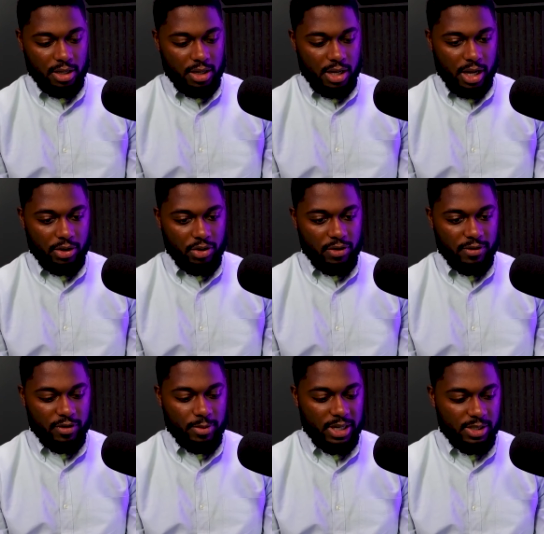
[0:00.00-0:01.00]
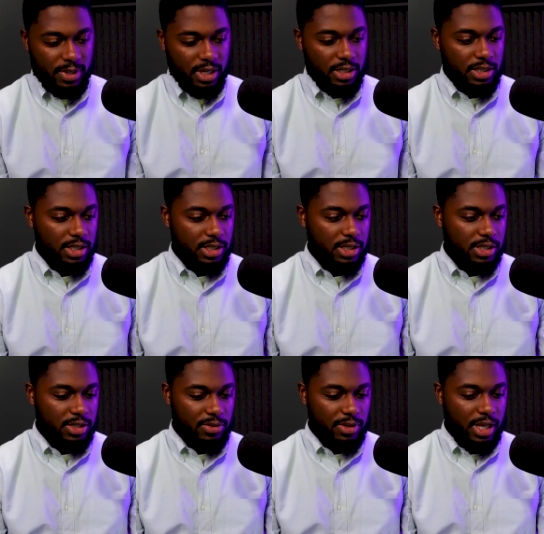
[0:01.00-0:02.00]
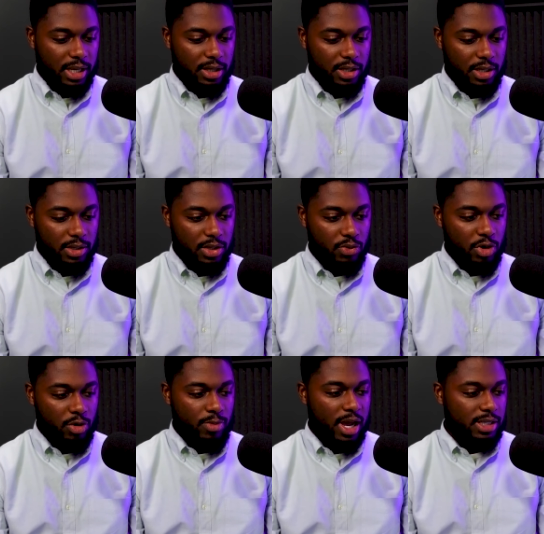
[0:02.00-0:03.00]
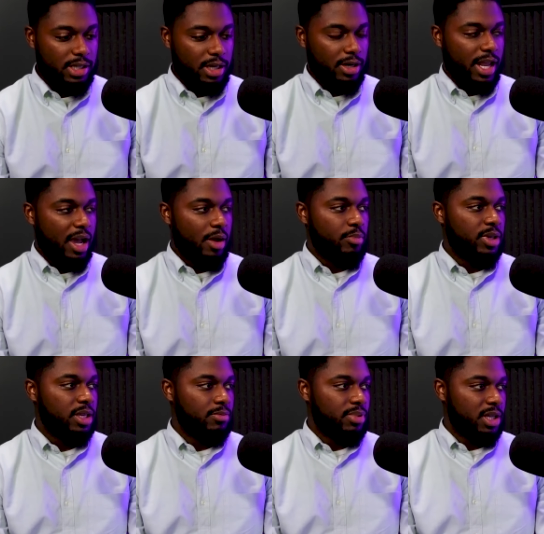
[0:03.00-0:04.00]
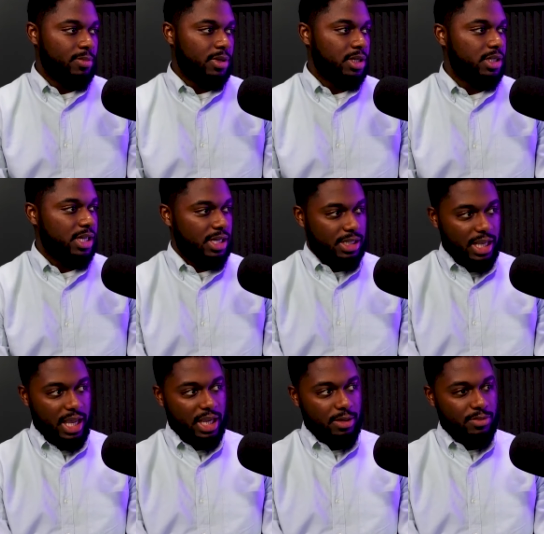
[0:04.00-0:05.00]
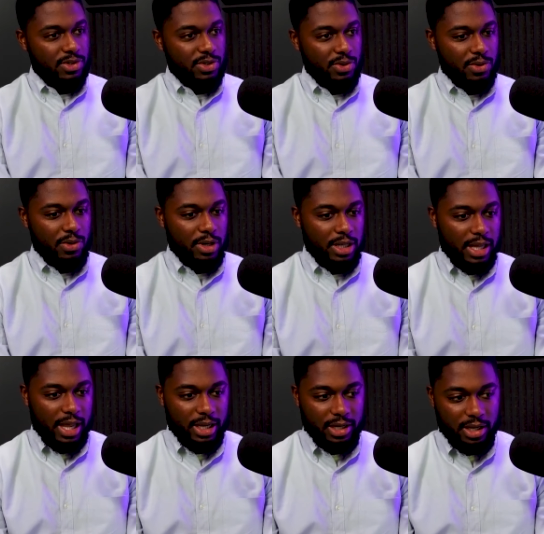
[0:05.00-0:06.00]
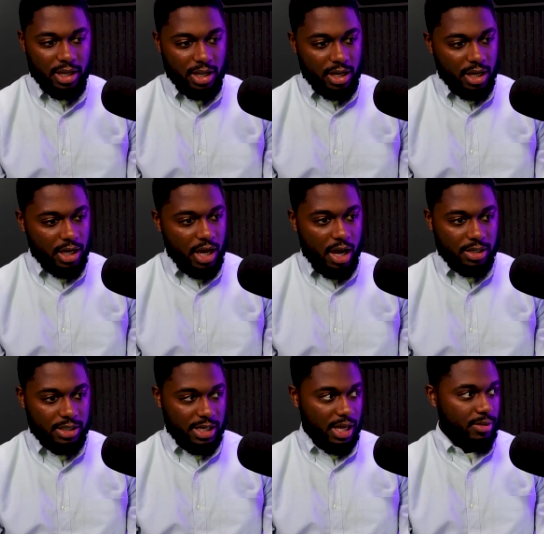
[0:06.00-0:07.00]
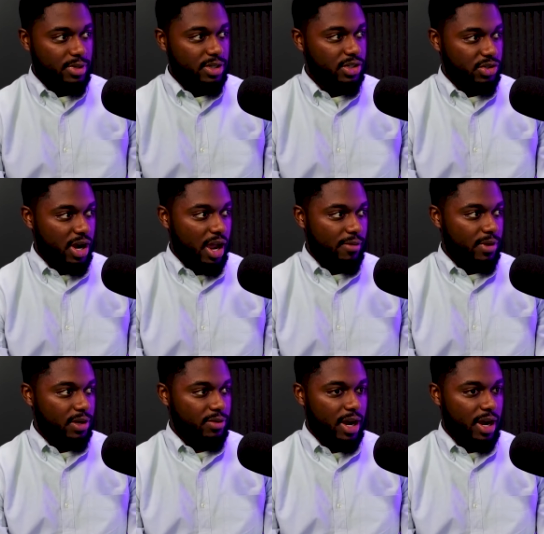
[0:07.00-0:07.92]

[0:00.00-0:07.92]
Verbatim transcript: I don't know if everybody's paid attention to like the the robots that are now beating people in chess games or like mm uh, autonomous driving, right?